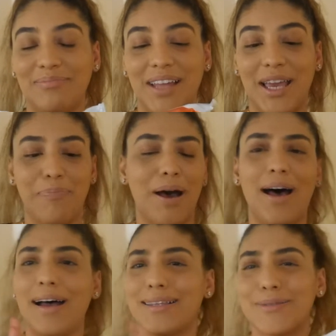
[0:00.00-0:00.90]
like
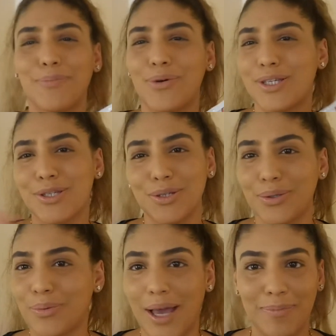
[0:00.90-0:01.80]
Pond's
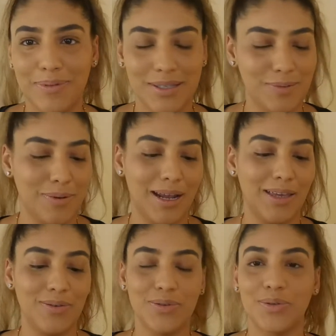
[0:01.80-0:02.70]
moisture wipes is what I
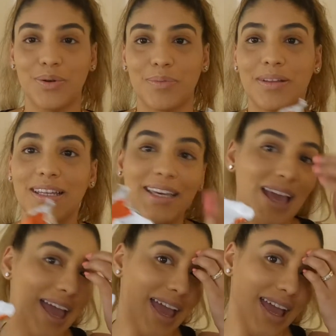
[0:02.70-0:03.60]
use normally,
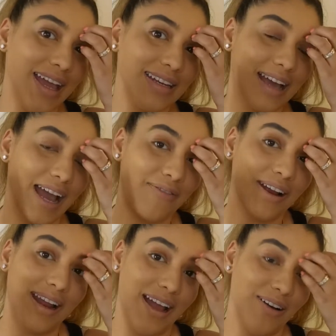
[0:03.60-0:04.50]
and I
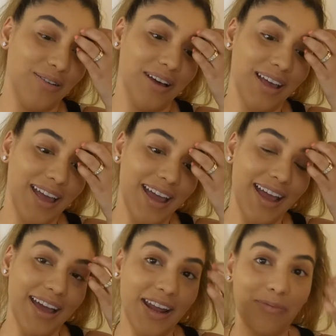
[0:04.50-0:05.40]
ran out,
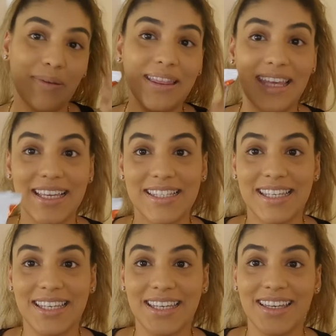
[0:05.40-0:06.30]
and I've been
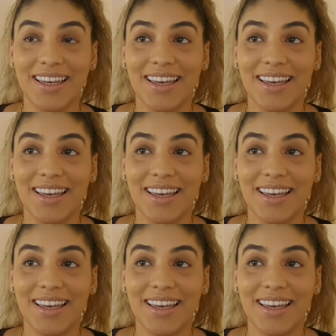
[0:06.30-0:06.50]
lazy.